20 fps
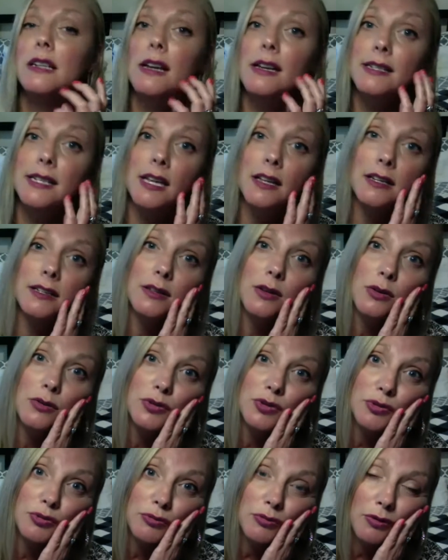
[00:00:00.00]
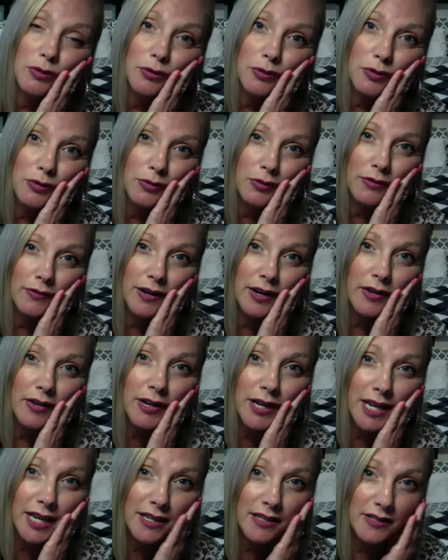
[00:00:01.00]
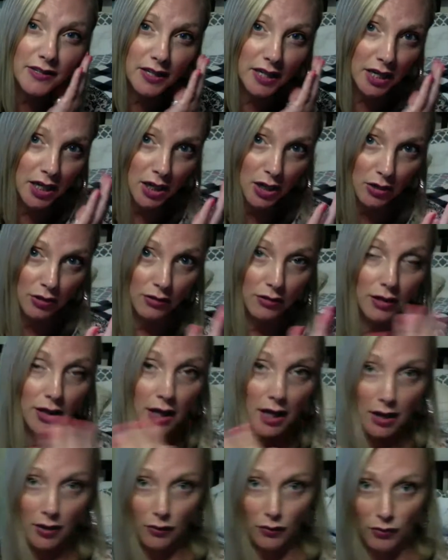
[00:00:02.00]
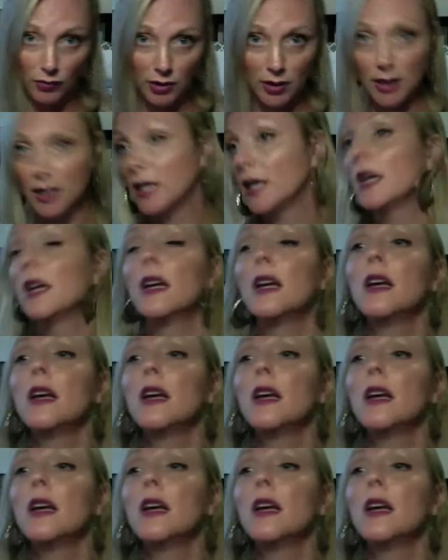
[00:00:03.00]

telling the whole truth, or very insecure, and really,